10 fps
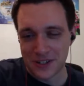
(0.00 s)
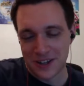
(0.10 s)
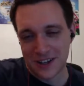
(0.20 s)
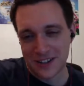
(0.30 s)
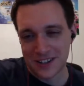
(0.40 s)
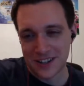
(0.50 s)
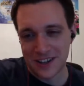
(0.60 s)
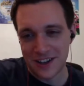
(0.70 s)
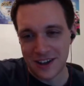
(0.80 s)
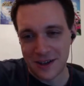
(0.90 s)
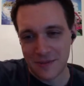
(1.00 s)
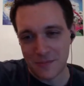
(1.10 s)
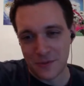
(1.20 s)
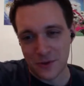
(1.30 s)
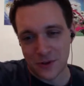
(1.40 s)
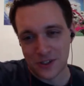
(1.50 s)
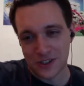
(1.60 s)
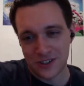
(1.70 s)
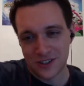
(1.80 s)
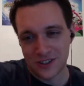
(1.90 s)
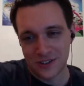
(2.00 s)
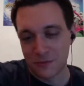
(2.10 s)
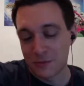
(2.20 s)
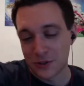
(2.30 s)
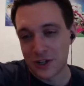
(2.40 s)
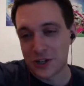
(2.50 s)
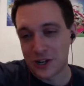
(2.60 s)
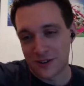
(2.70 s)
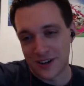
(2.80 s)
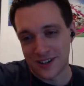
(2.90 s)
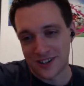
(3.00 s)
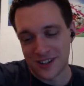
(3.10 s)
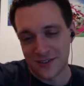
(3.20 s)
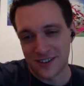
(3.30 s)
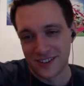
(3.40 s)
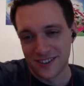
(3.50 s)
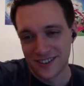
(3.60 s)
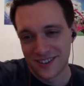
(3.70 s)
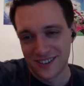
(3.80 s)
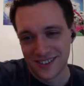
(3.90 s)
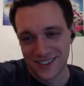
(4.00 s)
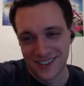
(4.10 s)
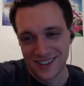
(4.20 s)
Monster Hunter Cross, or Monster Hunter Generations, even.